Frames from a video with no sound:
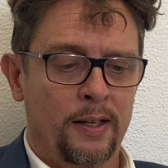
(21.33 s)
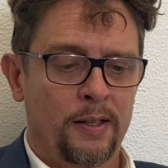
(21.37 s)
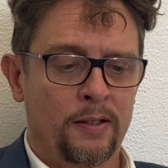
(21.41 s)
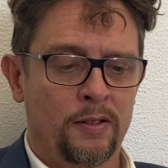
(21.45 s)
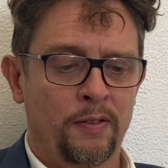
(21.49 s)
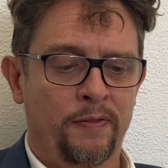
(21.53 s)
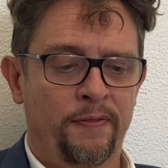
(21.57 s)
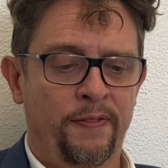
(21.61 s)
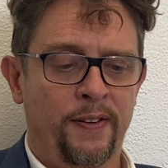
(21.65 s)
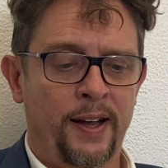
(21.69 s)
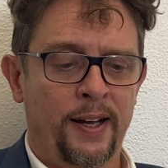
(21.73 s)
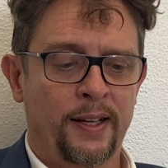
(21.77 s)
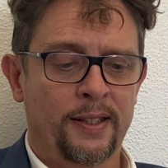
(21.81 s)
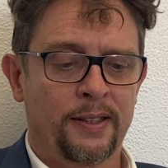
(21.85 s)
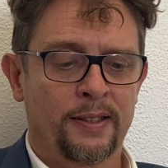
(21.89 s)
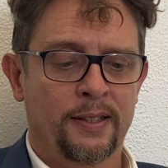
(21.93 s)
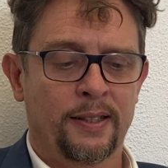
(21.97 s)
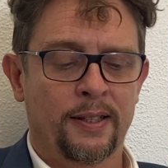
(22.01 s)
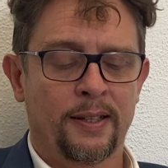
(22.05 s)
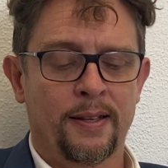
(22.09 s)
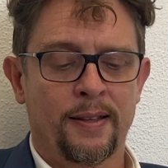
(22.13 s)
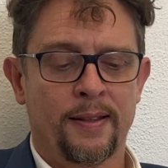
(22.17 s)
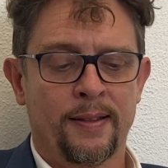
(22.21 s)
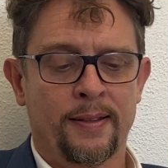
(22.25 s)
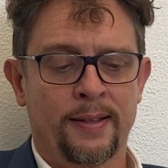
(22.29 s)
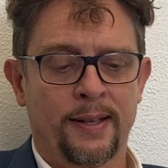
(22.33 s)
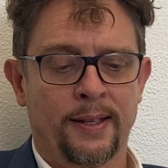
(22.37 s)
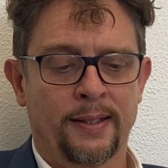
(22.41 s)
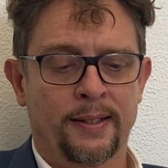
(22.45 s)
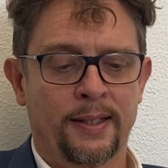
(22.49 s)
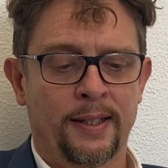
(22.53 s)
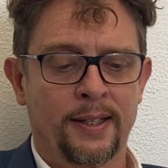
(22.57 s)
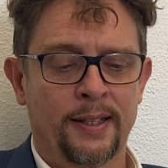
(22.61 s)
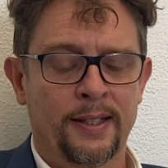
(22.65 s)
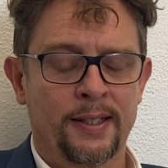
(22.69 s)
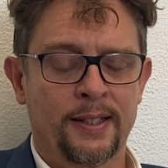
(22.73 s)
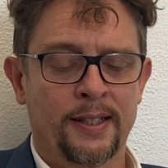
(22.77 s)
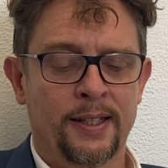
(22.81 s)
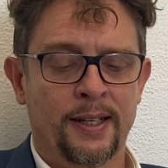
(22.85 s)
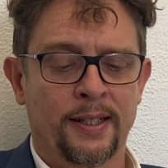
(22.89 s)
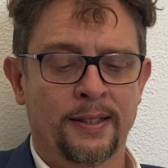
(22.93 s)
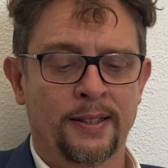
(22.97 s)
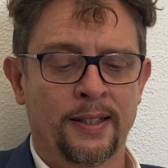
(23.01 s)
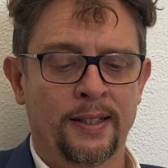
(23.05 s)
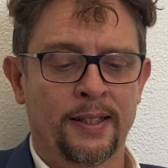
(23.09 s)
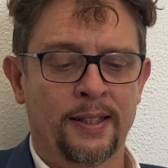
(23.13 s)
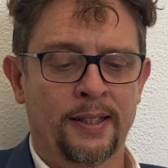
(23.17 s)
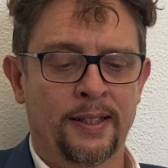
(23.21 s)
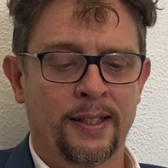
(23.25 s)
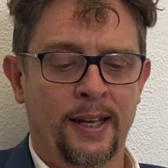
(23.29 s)
The fact that India
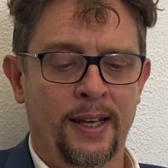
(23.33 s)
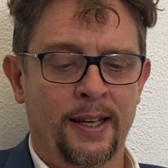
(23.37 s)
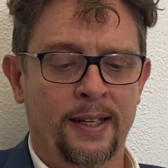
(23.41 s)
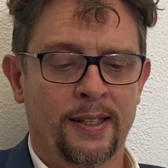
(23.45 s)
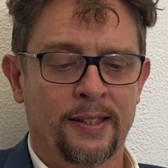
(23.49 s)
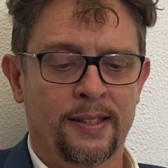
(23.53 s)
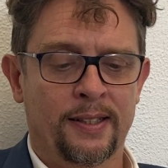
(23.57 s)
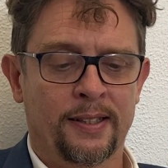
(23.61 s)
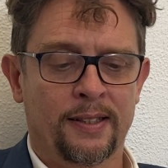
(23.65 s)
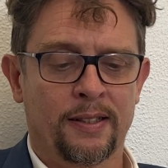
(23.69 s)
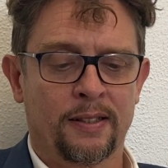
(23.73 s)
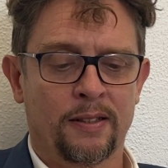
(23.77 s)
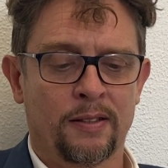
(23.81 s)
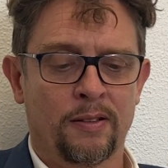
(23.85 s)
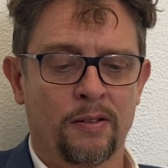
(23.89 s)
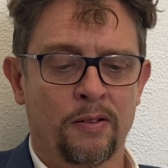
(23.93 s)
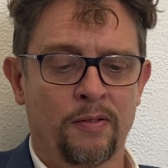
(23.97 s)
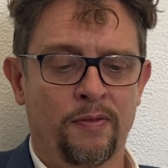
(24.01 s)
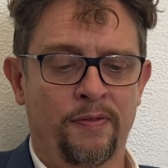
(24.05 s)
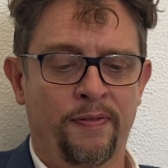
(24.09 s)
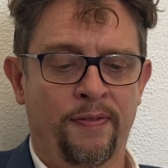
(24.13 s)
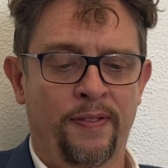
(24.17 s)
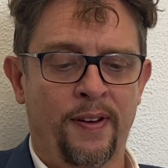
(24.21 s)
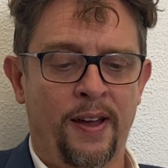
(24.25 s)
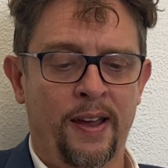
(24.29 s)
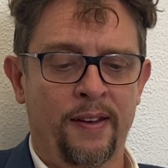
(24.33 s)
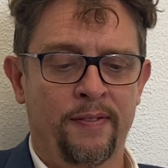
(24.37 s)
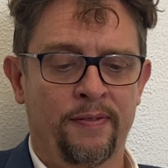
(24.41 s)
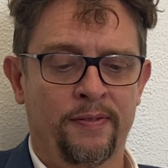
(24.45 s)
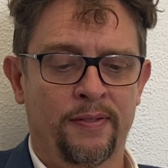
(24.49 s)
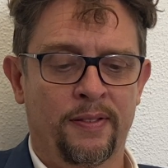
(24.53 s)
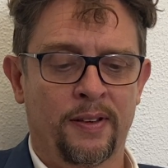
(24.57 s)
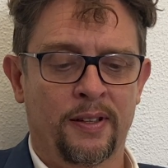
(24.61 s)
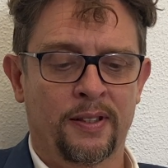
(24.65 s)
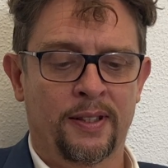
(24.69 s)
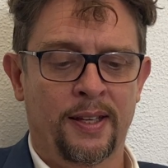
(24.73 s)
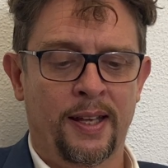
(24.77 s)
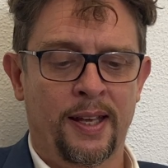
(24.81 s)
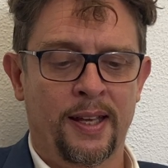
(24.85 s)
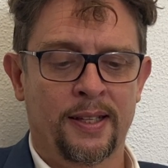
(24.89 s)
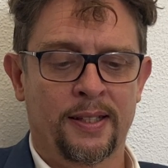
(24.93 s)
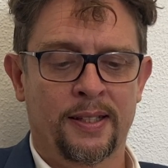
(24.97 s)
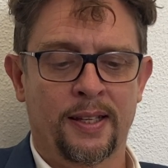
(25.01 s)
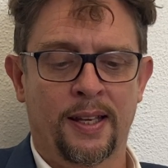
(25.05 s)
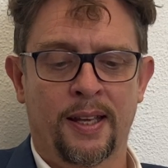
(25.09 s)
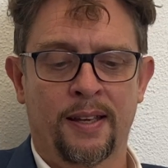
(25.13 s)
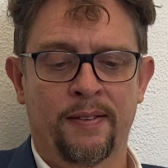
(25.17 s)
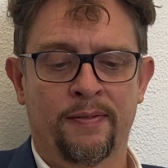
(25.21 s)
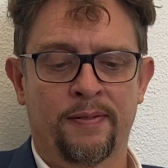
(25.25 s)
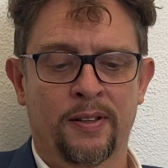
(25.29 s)
dedicates a 5-day
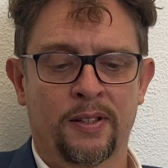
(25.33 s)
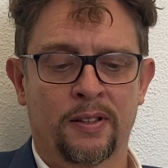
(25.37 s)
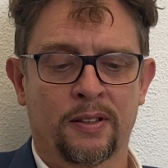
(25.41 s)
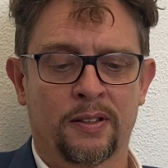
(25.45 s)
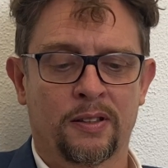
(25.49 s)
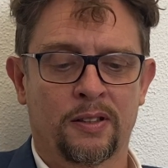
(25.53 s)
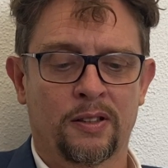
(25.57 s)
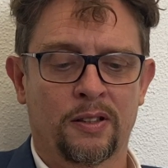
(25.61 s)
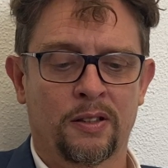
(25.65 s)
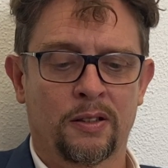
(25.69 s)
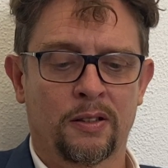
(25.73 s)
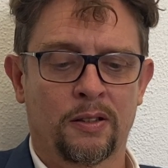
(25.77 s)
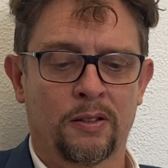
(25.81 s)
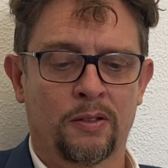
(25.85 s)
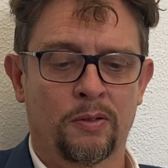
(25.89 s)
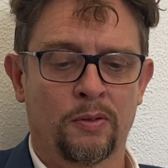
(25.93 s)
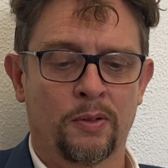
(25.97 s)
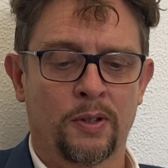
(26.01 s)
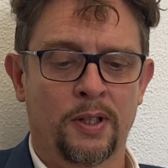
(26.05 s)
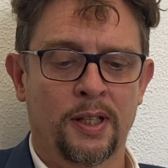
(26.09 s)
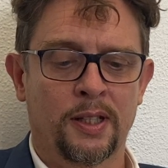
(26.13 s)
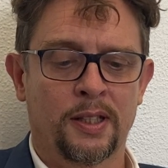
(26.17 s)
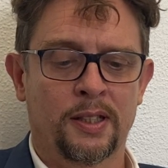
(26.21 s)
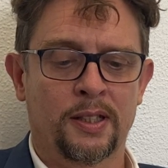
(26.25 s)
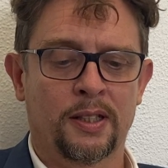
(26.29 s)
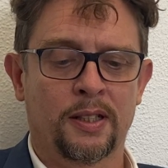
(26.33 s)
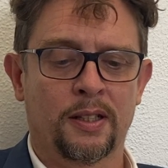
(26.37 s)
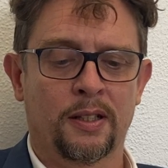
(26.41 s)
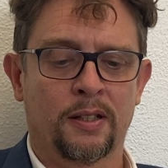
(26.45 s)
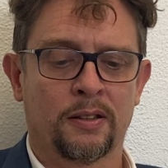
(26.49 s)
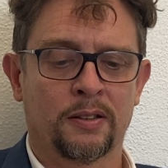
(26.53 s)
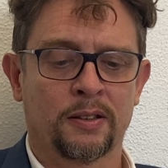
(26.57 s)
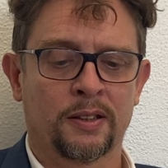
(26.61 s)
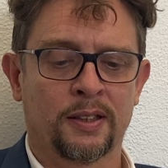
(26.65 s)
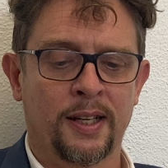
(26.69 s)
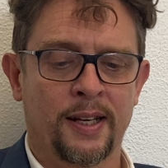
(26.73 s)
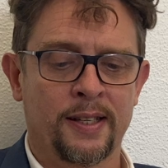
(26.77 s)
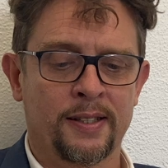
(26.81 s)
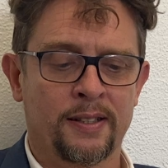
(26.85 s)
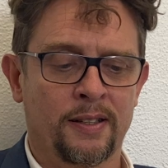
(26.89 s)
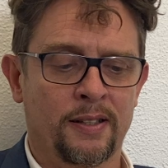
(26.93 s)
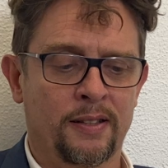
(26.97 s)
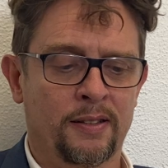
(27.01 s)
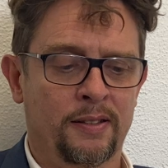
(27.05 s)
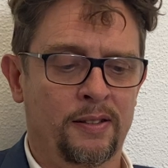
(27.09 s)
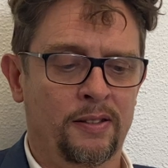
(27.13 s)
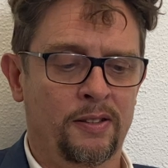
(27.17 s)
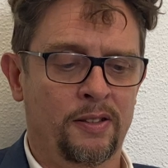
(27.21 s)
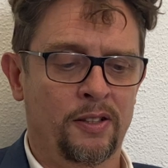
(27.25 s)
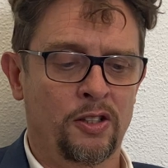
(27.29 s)
event to it and
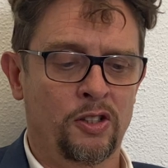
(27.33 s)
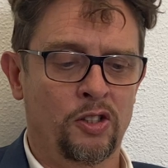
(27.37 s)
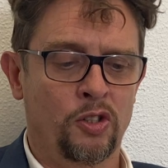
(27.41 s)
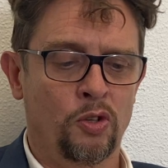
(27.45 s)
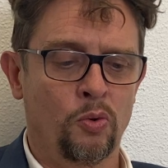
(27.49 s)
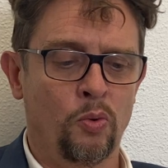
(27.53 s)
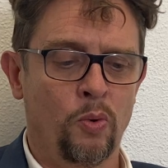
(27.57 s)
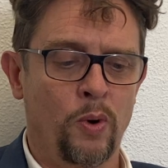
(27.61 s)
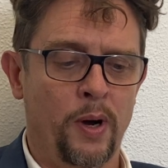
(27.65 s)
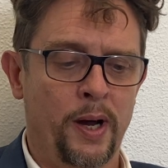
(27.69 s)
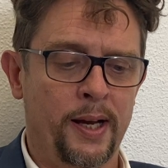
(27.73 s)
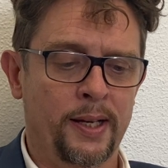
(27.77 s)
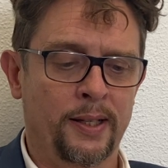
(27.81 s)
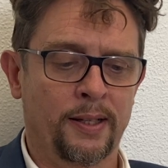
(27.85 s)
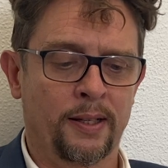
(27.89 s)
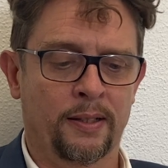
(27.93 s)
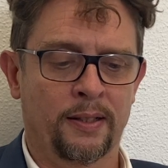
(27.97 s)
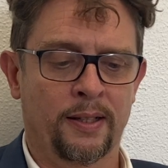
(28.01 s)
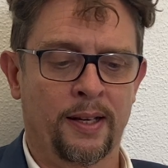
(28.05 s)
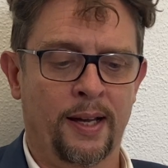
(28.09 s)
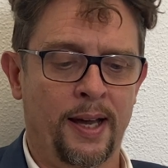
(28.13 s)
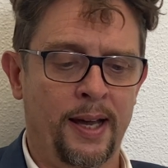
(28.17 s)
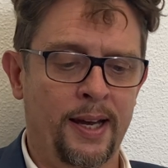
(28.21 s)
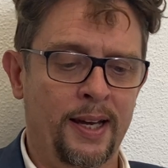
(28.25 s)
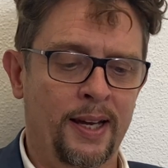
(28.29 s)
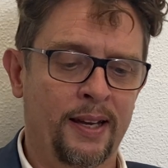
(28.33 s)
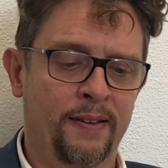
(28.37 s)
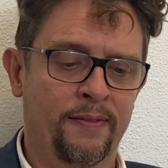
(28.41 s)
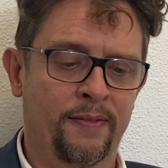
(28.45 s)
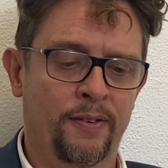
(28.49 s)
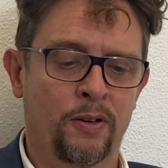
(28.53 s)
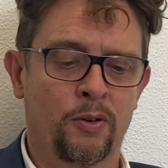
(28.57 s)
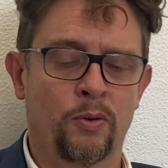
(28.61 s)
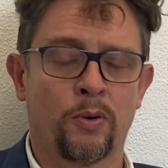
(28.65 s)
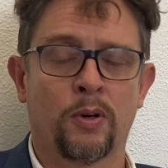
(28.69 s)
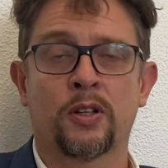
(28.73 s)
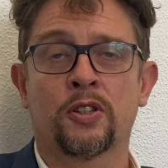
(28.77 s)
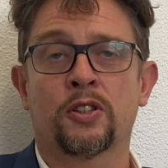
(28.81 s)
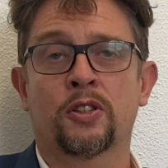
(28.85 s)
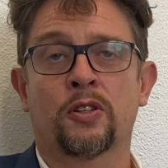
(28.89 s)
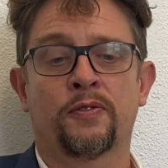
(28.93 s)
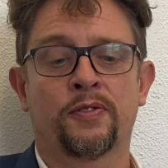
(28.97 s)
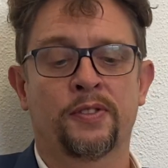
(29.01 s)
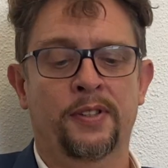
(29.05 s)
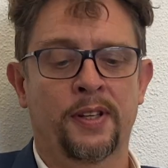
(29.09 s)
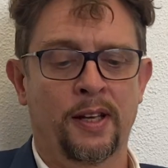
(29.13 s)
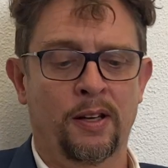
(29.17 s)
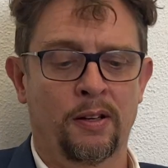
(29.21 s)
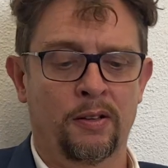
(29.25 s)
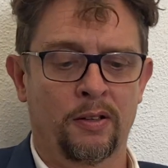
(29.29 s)
gathers such a wide and high-level range of
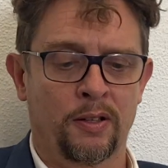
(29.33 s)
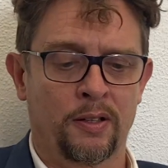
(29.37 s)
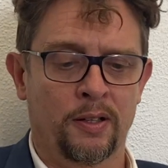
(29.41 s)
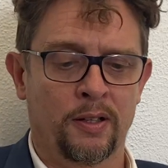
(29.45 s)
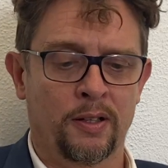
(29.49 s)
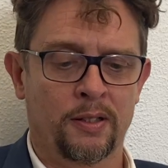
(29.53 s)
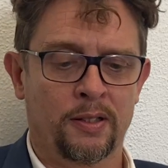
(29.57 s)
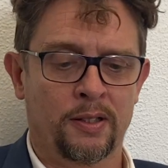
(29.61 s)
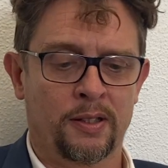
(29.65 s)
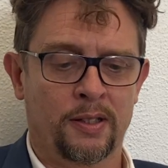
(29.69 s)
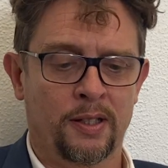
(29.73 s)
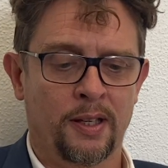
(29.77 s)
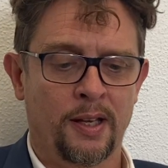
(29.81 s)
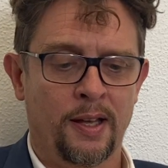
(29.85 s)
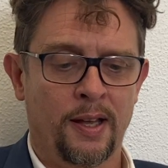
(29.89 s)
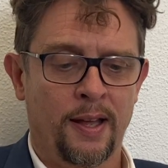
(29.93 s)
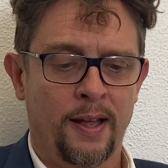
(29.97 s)
stakeholders